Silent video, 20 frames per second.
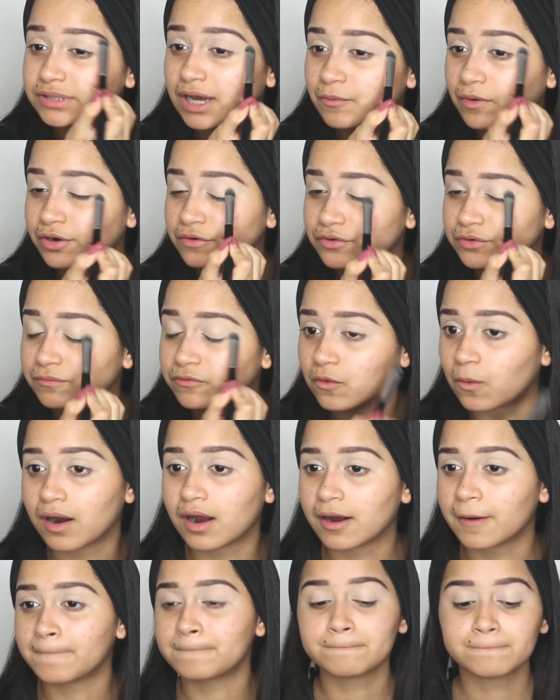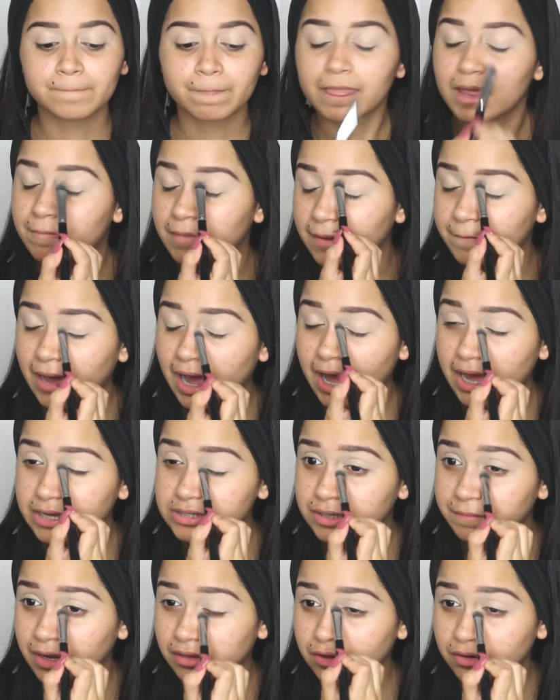my two biggest goals, would be
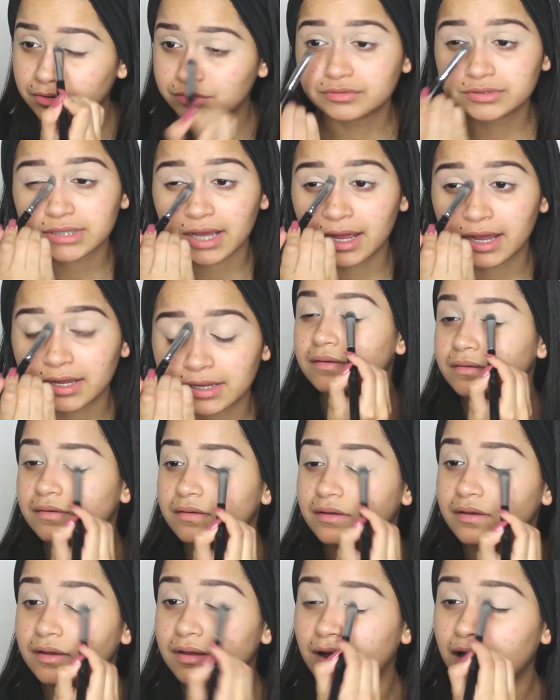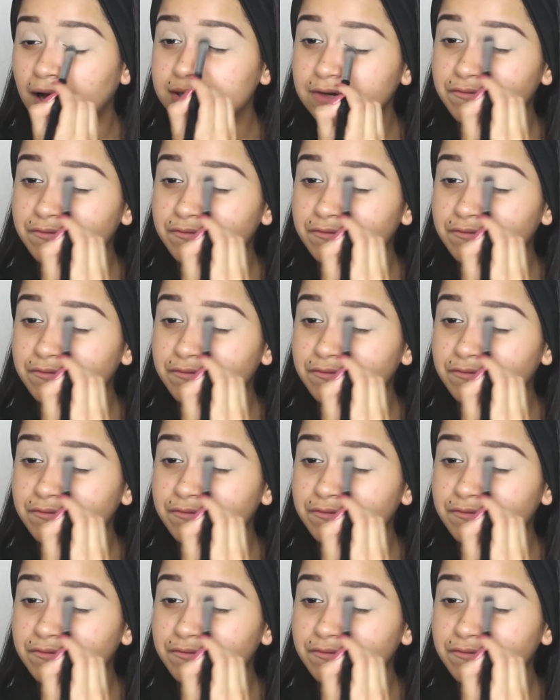having a career and having